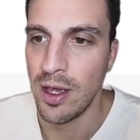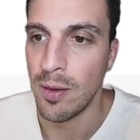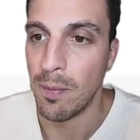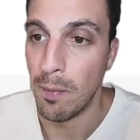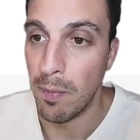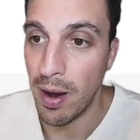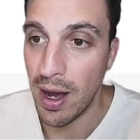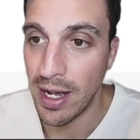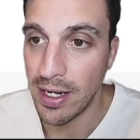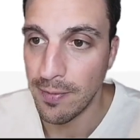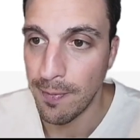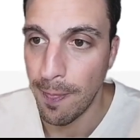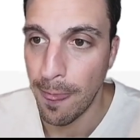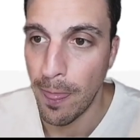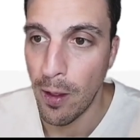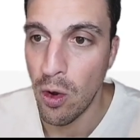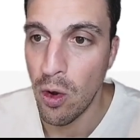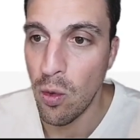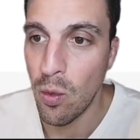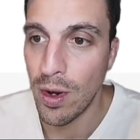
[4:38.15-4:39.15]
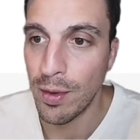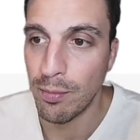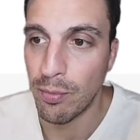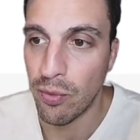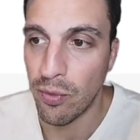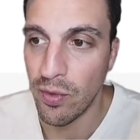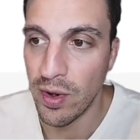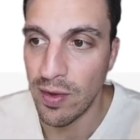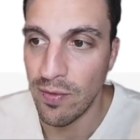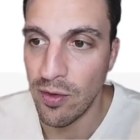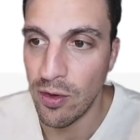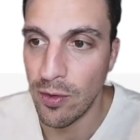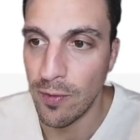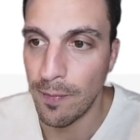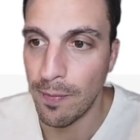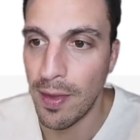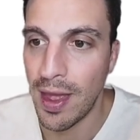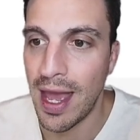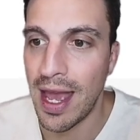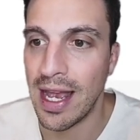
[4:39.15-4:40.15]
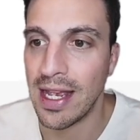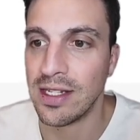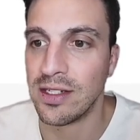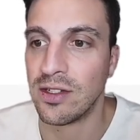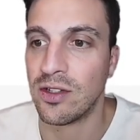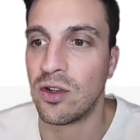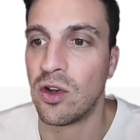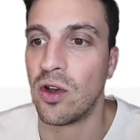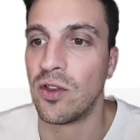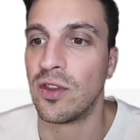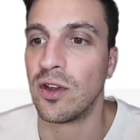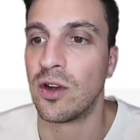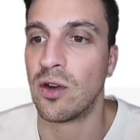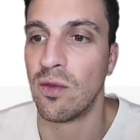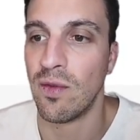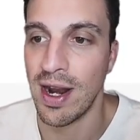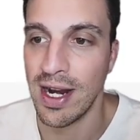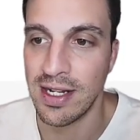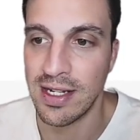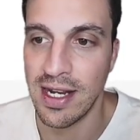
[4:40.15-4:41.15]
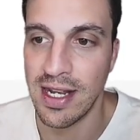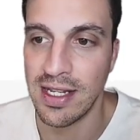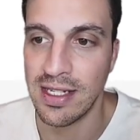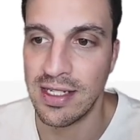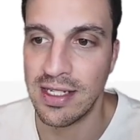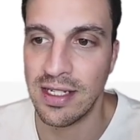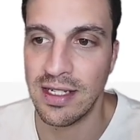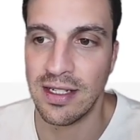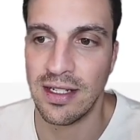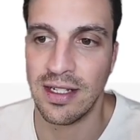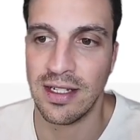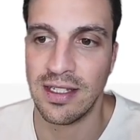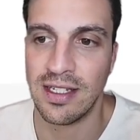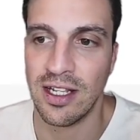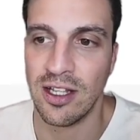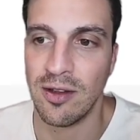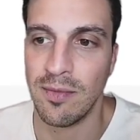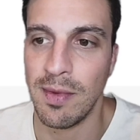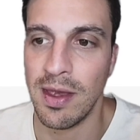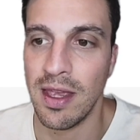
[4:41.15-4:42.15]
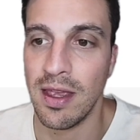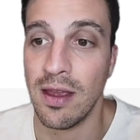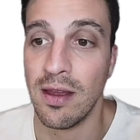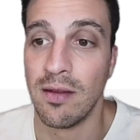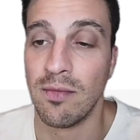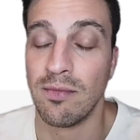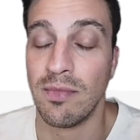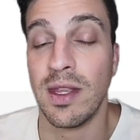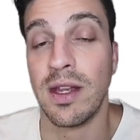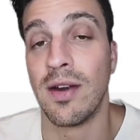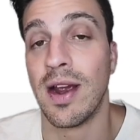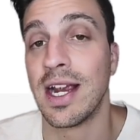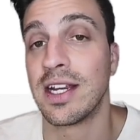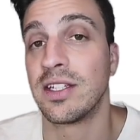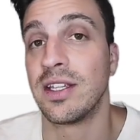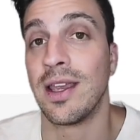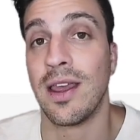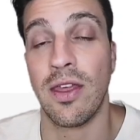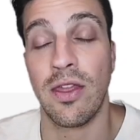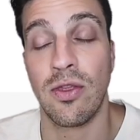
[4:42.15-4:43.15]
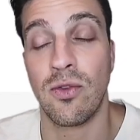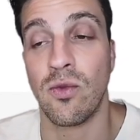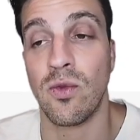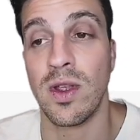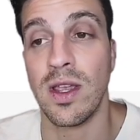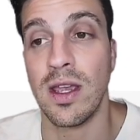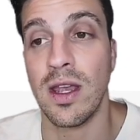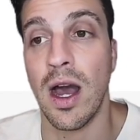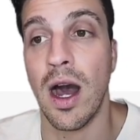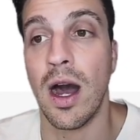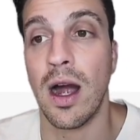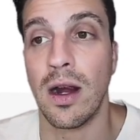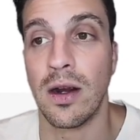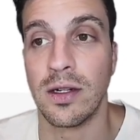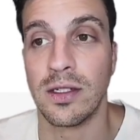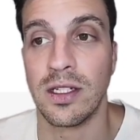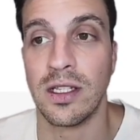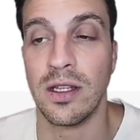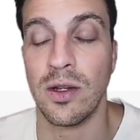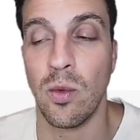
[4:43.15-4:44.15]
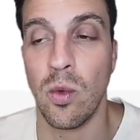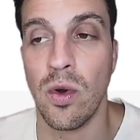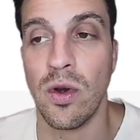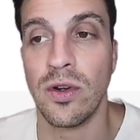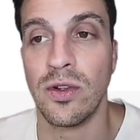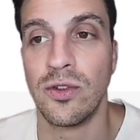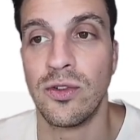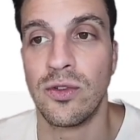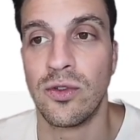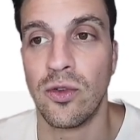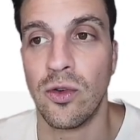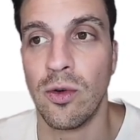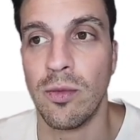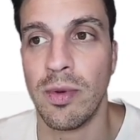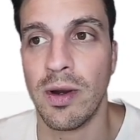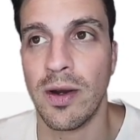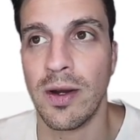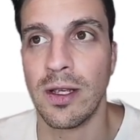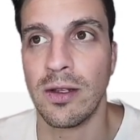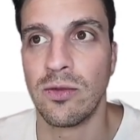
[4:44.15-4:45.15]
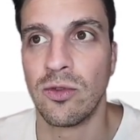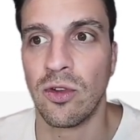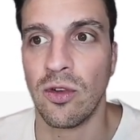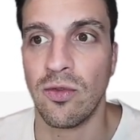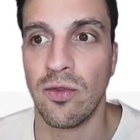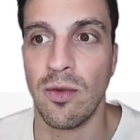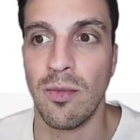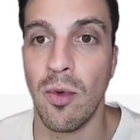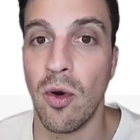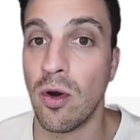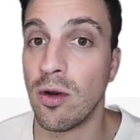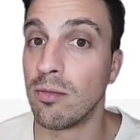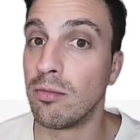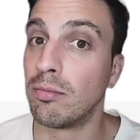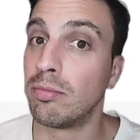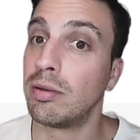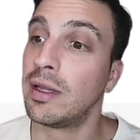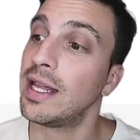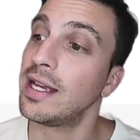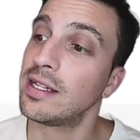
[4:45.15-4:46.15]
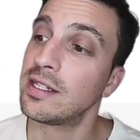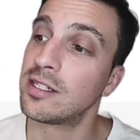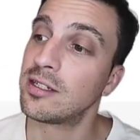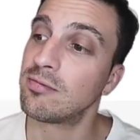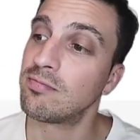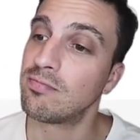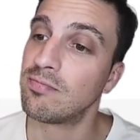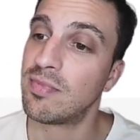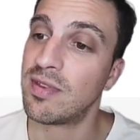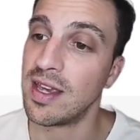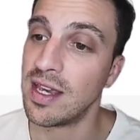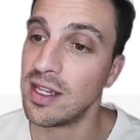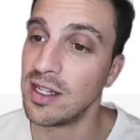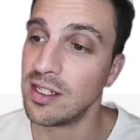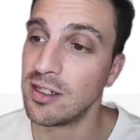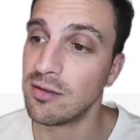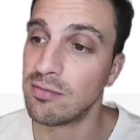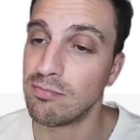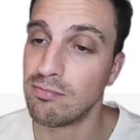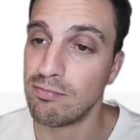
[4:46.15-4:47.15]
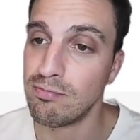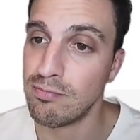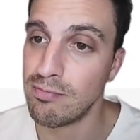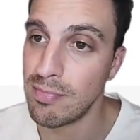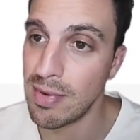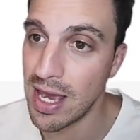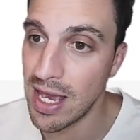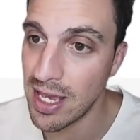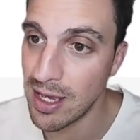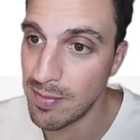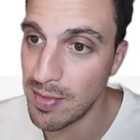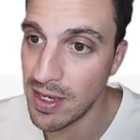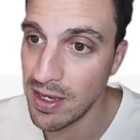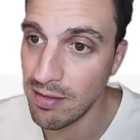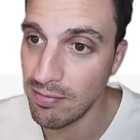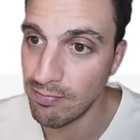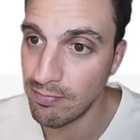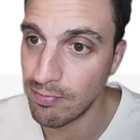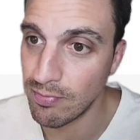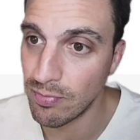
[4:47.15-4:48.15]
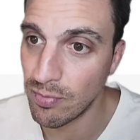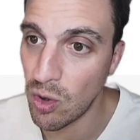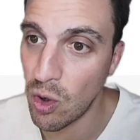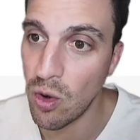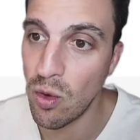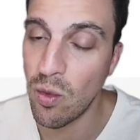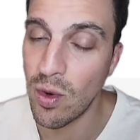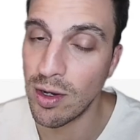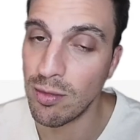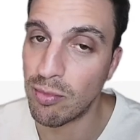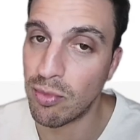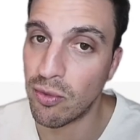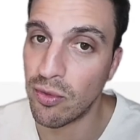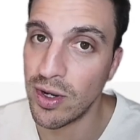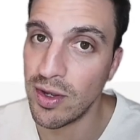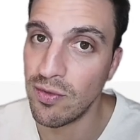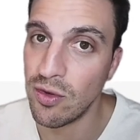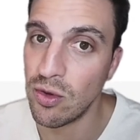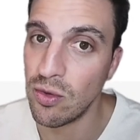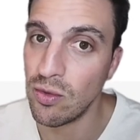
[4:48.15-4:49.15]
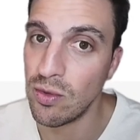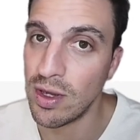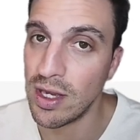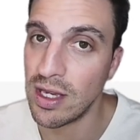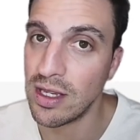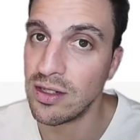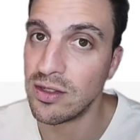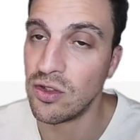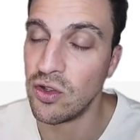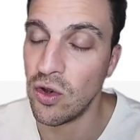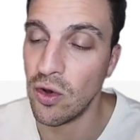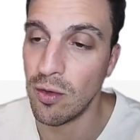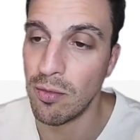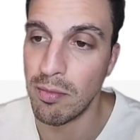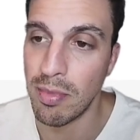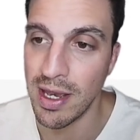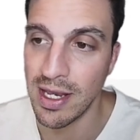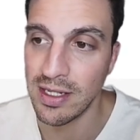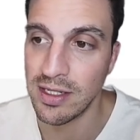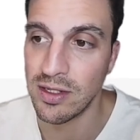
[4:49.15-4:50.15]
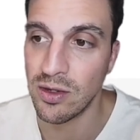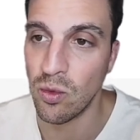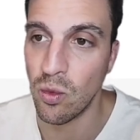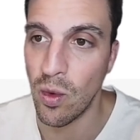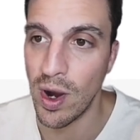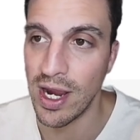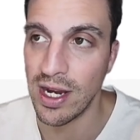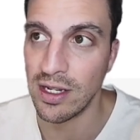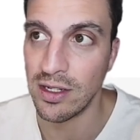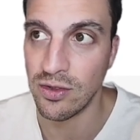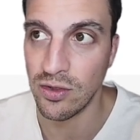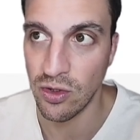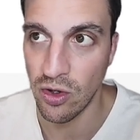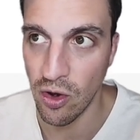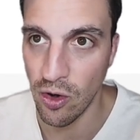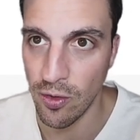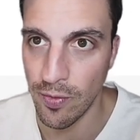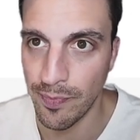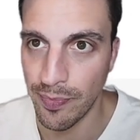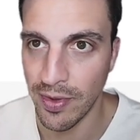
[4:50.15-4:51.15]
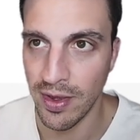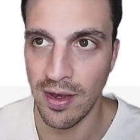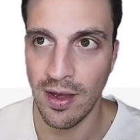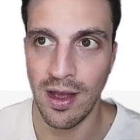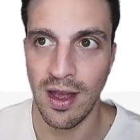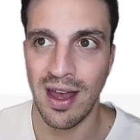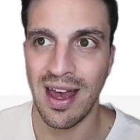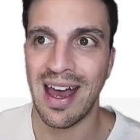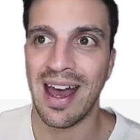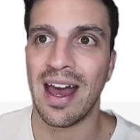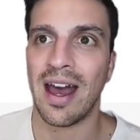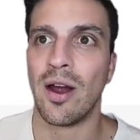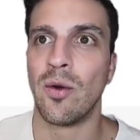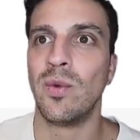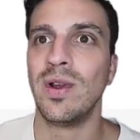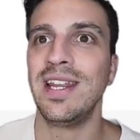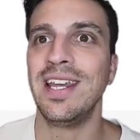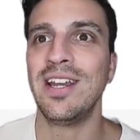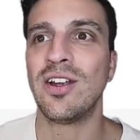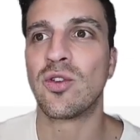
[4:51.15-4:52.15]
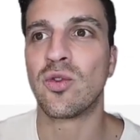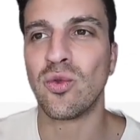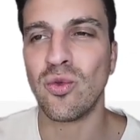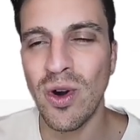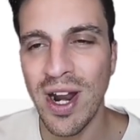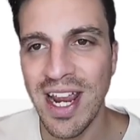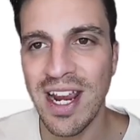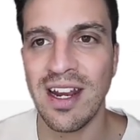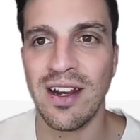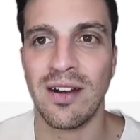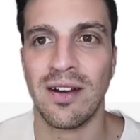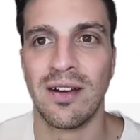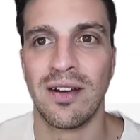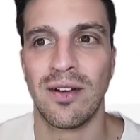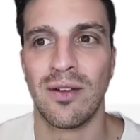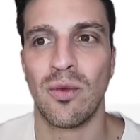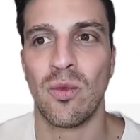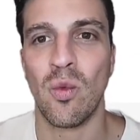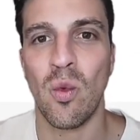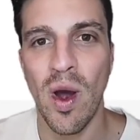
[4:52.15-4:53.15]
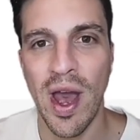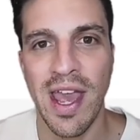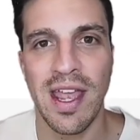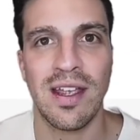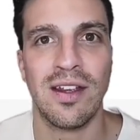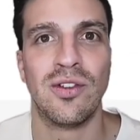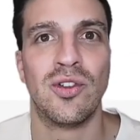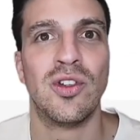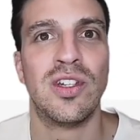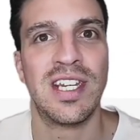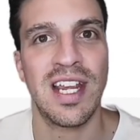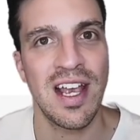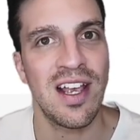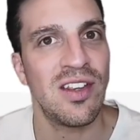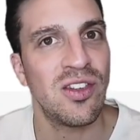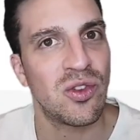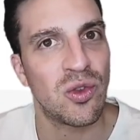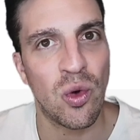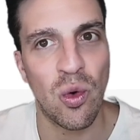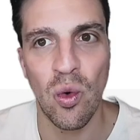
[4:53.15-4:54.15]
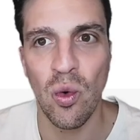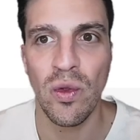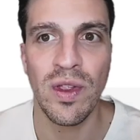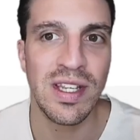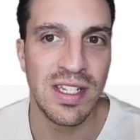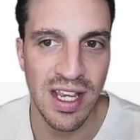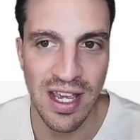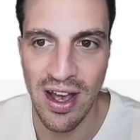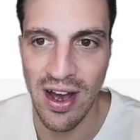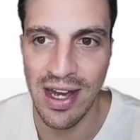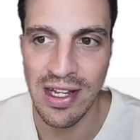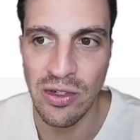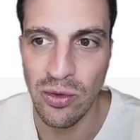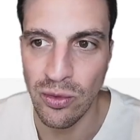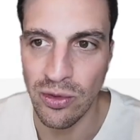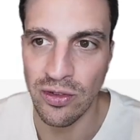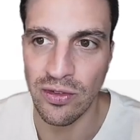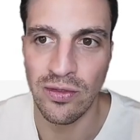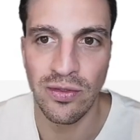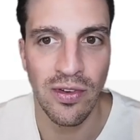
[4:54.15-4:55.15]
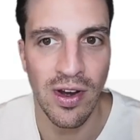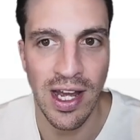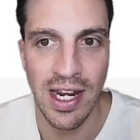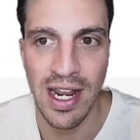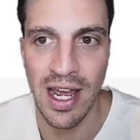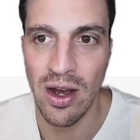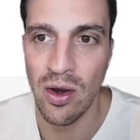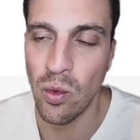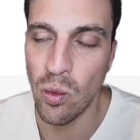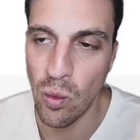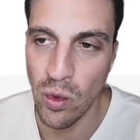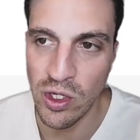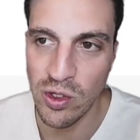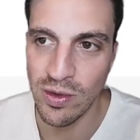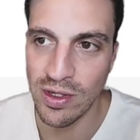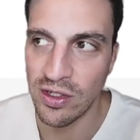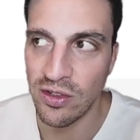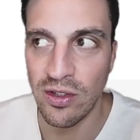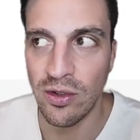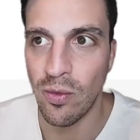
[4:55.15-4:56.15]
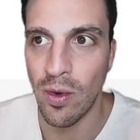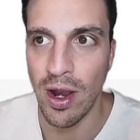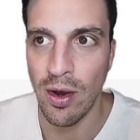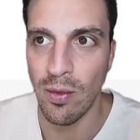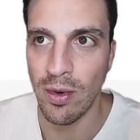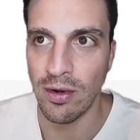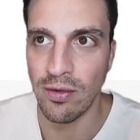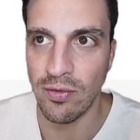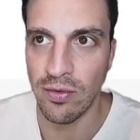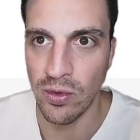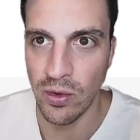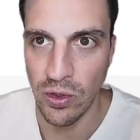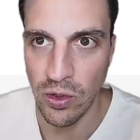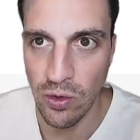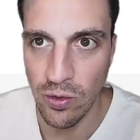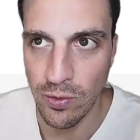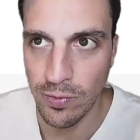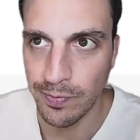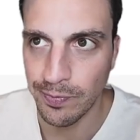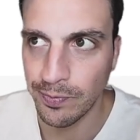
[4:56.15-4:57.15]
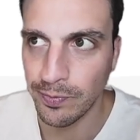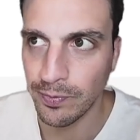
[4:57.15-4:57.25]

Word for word: But O1 Preview has got the correct answer and telling me there are actually 3 R's in the word strawberry. So for more complex things, maybe O1 Preview is your best way to go. A really great way to test all these AI tools and find out which one is the right one for you.